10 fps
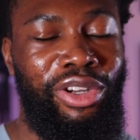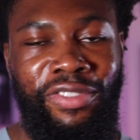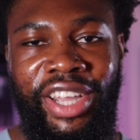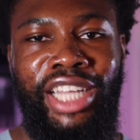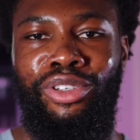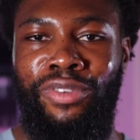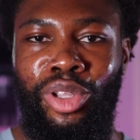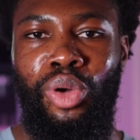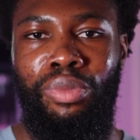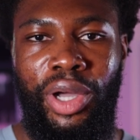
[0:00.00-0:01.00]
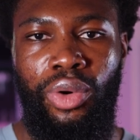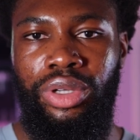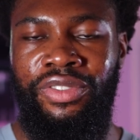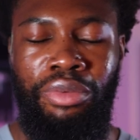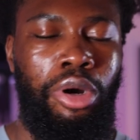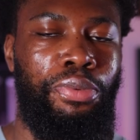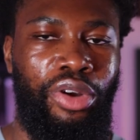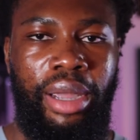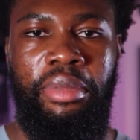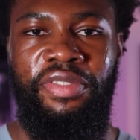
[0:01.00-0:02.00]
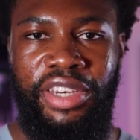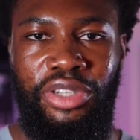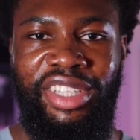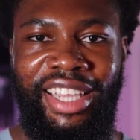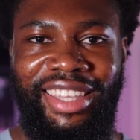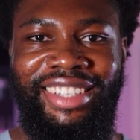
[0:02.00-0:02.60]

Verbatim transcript: don't forget to follow Umacodes for more programming videos like